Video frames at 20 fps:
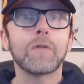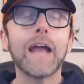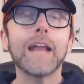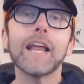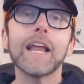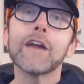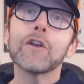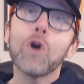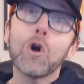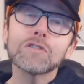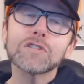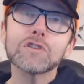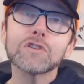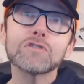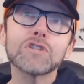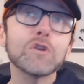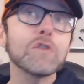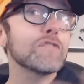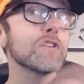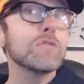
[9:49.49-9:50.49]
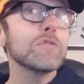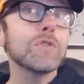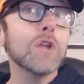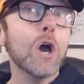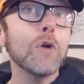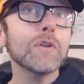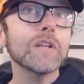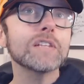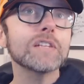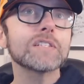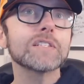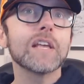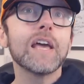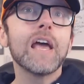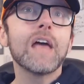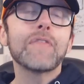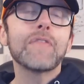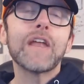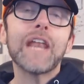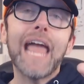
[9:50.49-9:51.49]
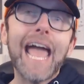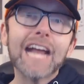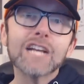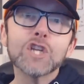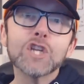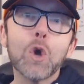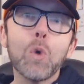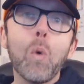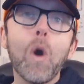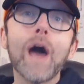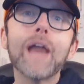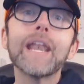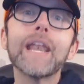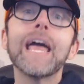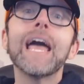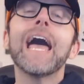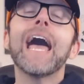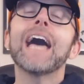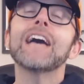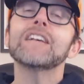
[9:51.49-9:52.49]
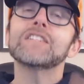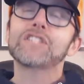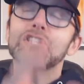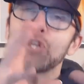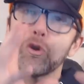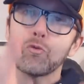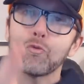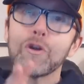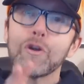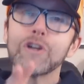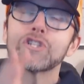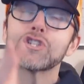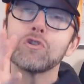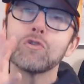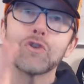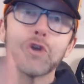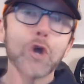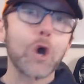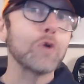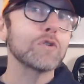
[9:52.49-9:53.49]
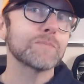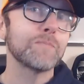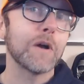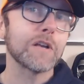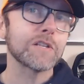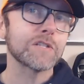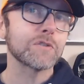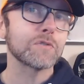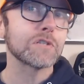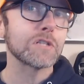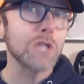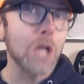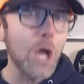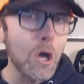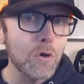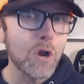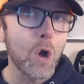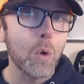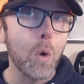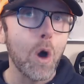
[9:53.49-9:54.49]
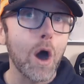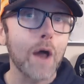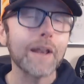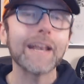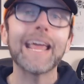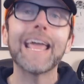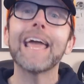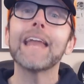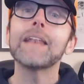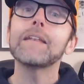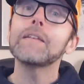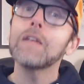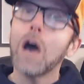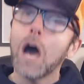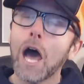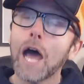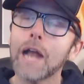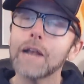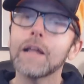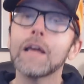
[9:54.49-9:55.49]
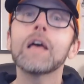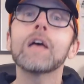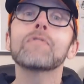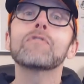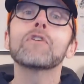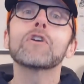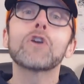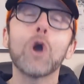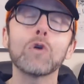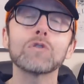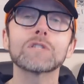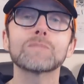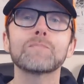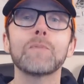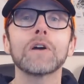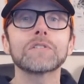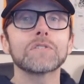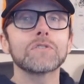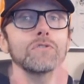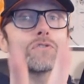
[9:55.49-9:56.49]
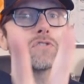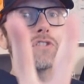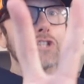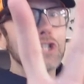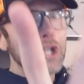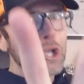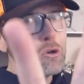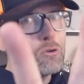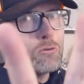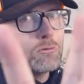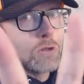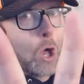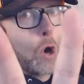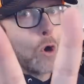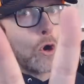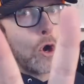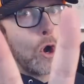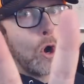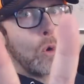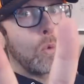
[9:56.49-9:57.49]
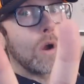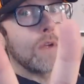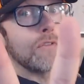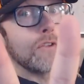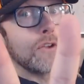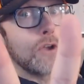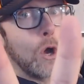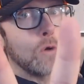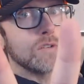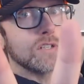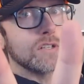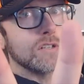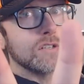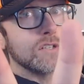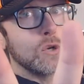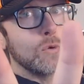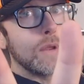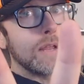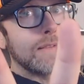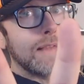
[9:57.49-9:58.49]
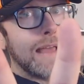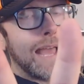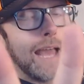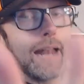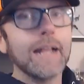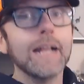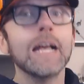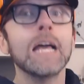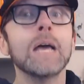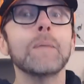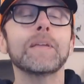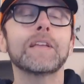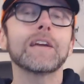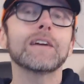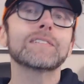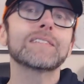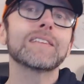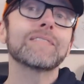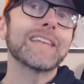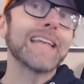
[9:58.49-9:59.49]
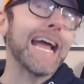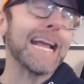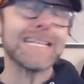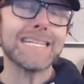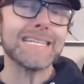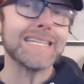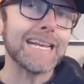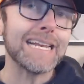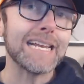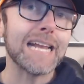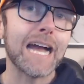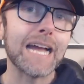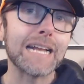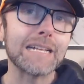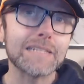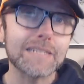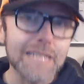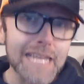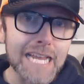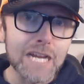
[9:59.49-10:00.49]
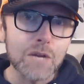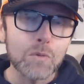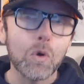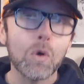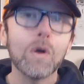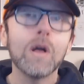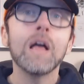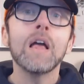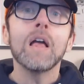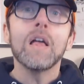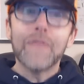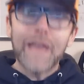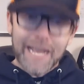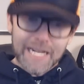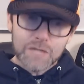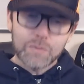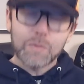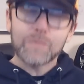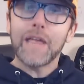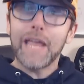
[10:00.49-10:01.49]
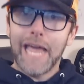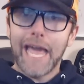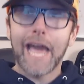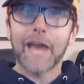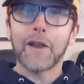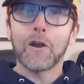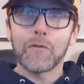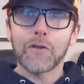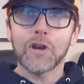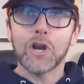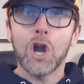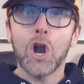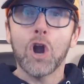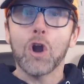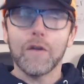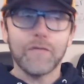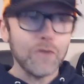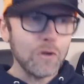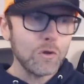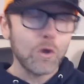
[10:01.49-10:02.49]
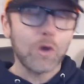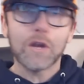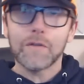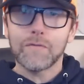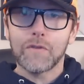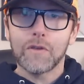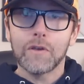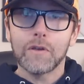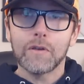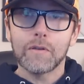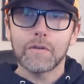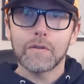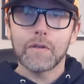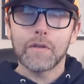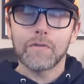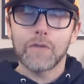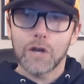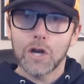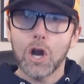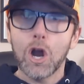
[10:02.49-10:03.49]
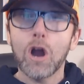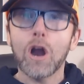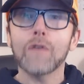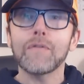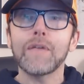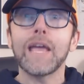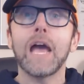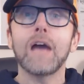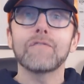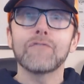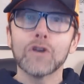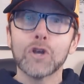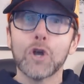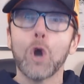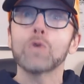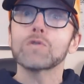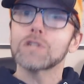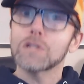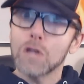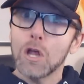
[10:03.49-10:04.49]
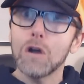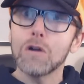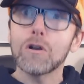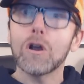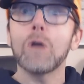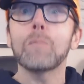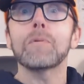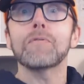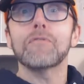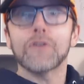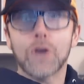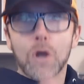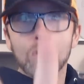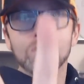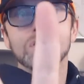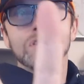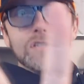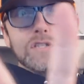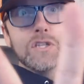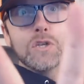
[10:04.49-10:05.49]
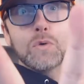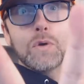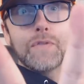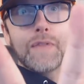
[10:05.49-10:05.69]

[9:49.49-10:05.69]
right? And also, too, if you notice that Ecto-1 has the original Ghostbusters logo on it and not the Ghostbusters 2 logo where the ghost is doing that. Because in the 1989 sequel, that's what they had on the car. If you look at the car, they have the ghost logo, but the ghost is